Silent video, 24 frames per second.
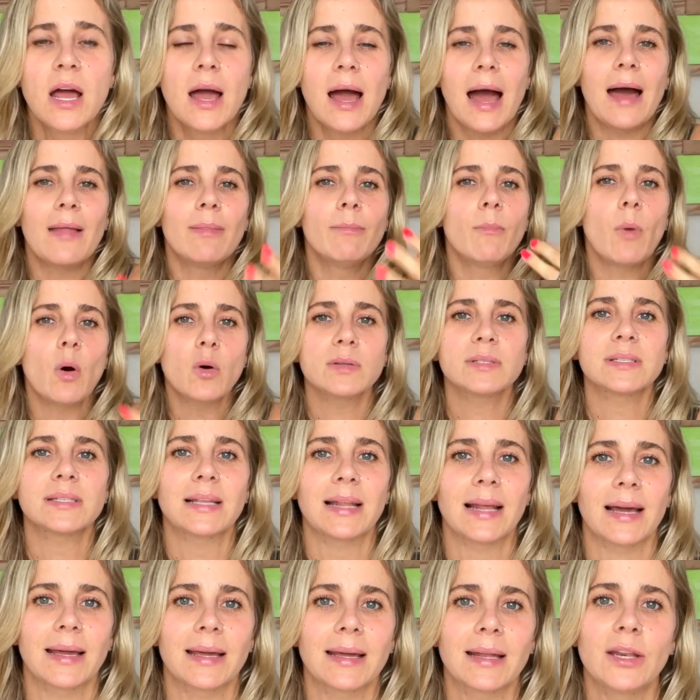and most
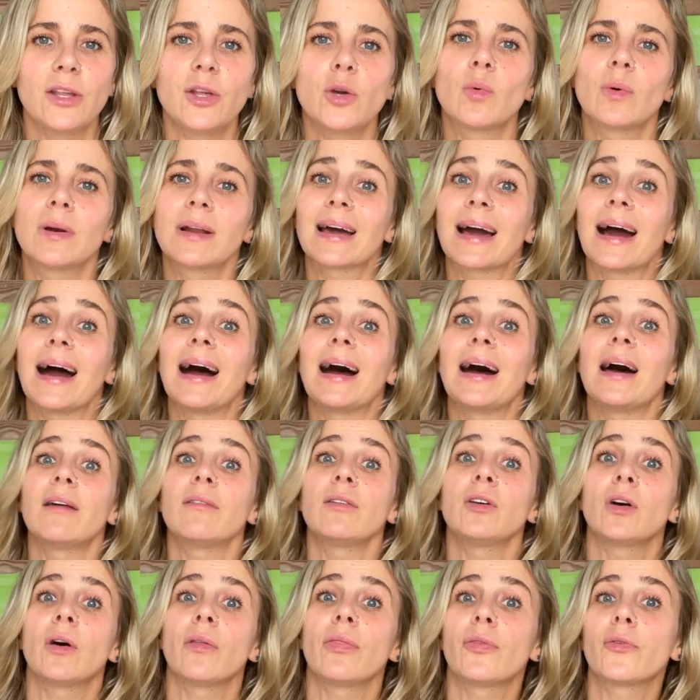likely you will
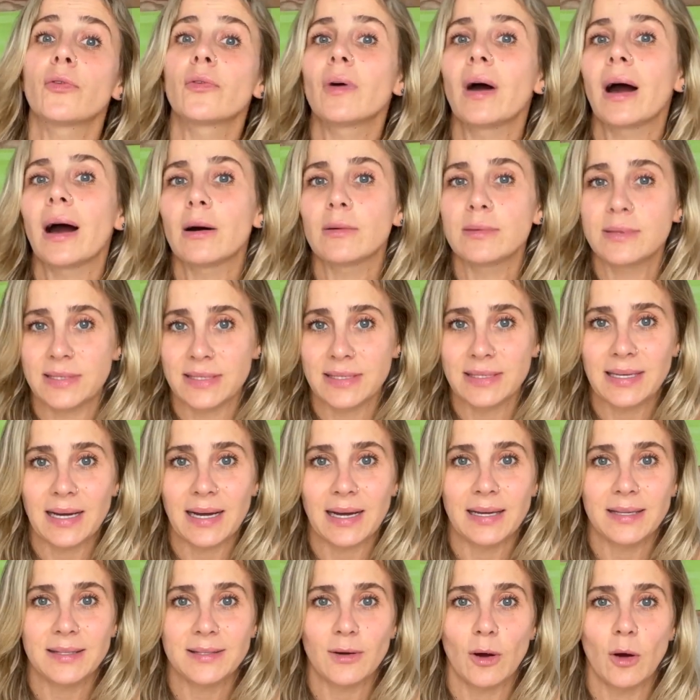carry on throughout the
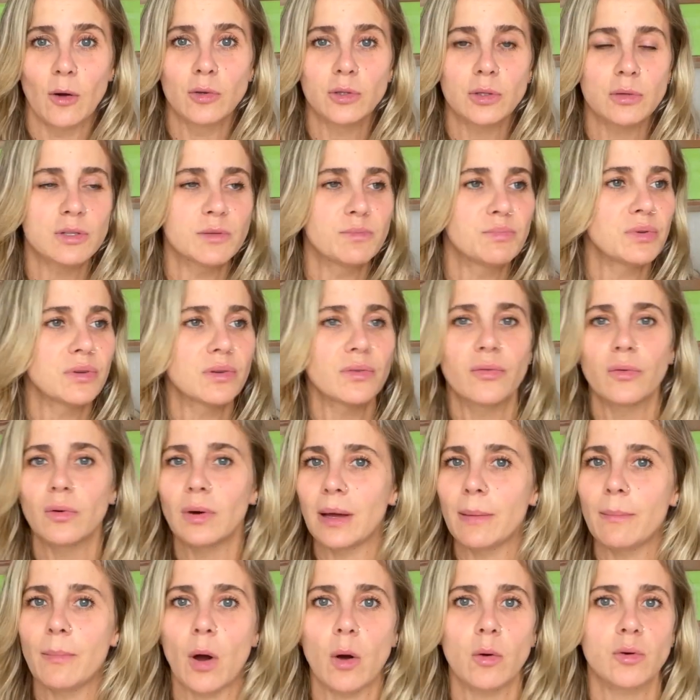night all those beautiful
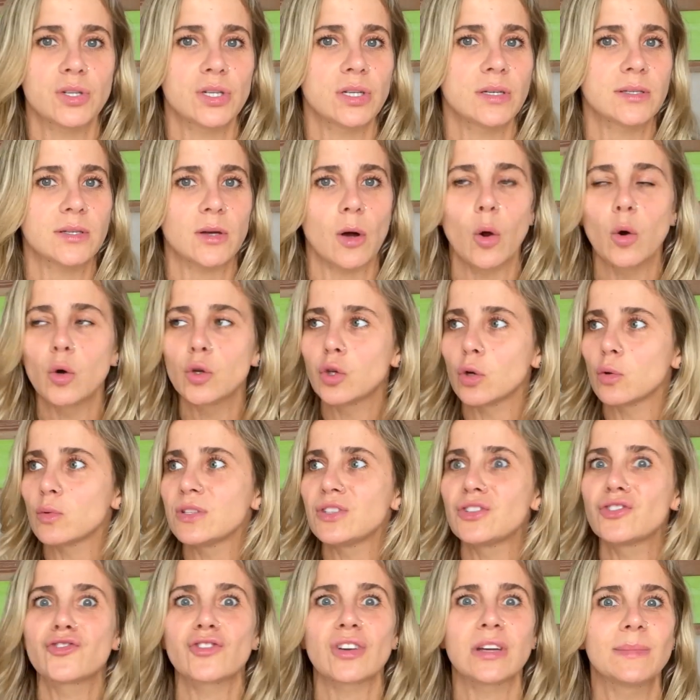emotions all
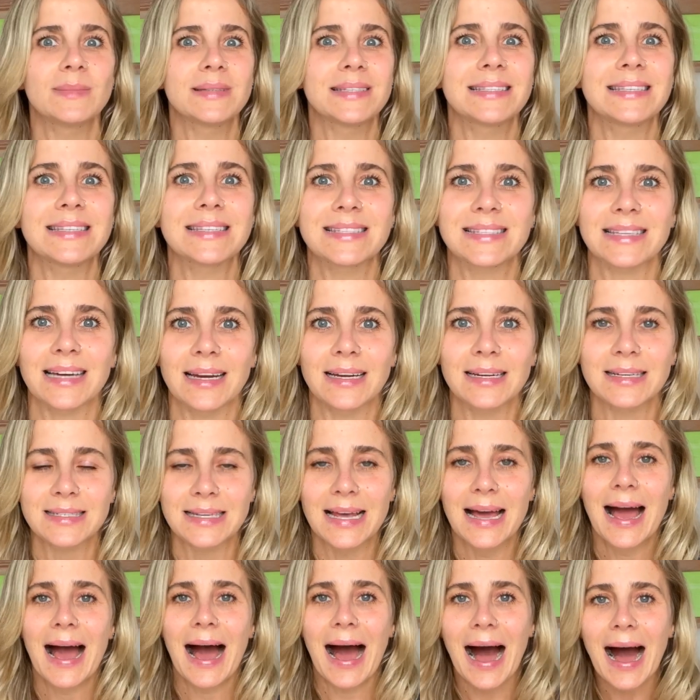those dreams desires
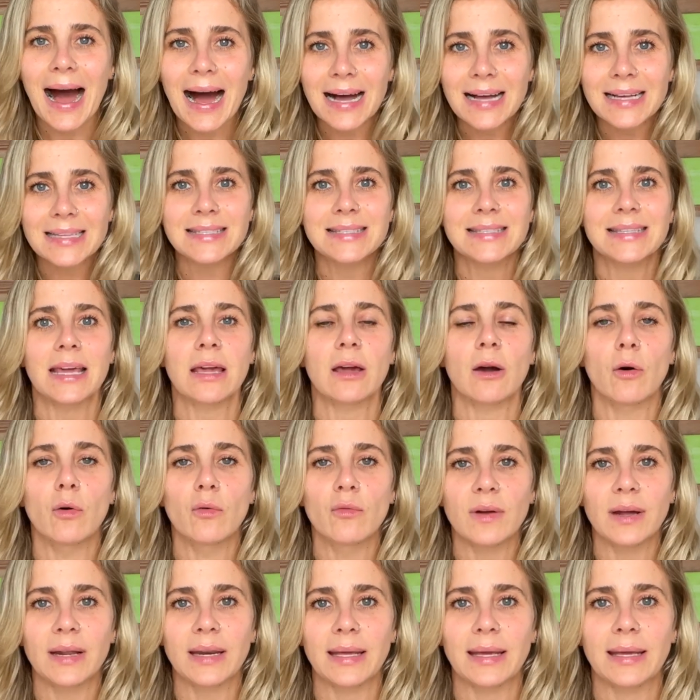as they
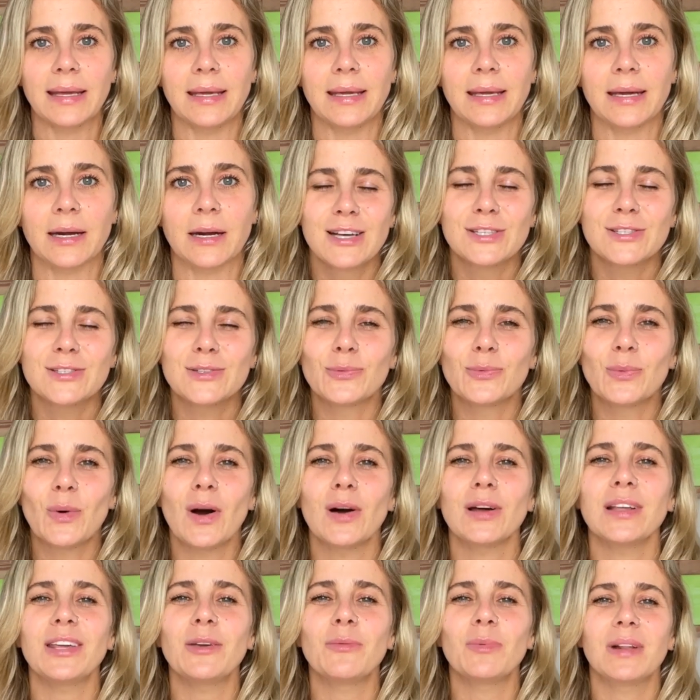already here so
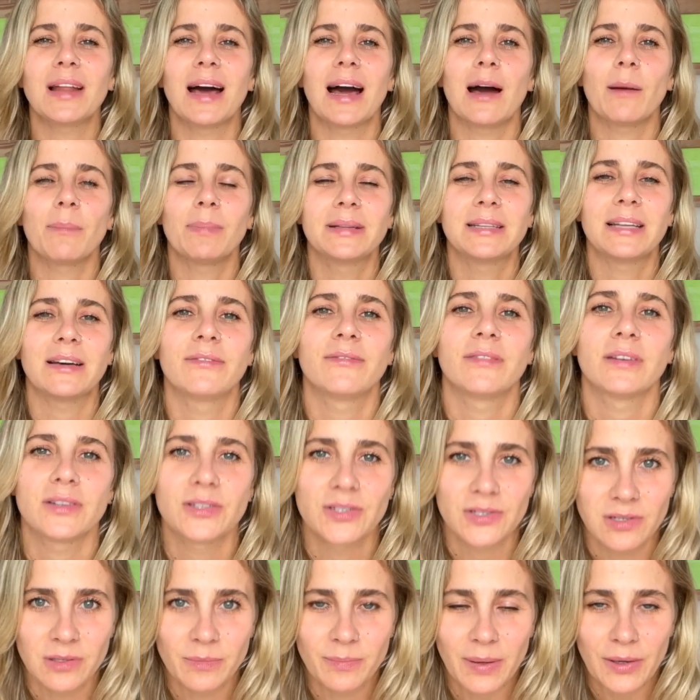what it will happen
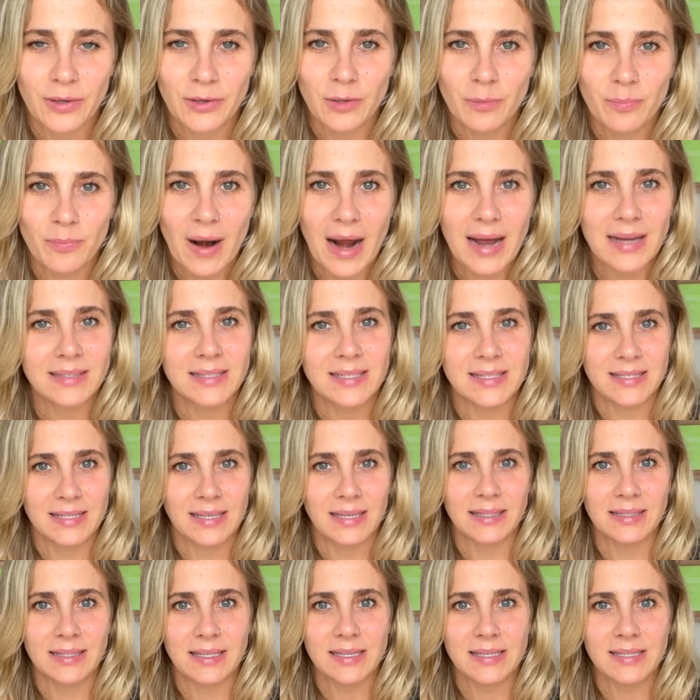eventually by you
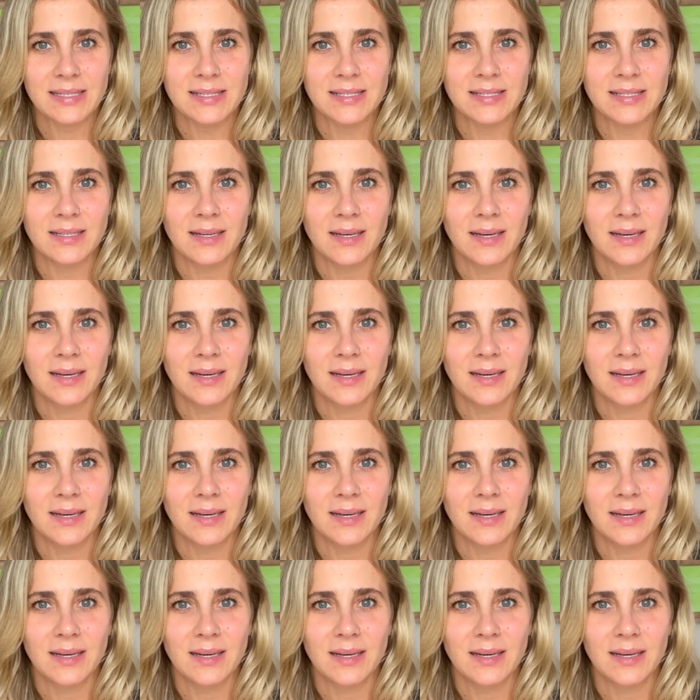practicing this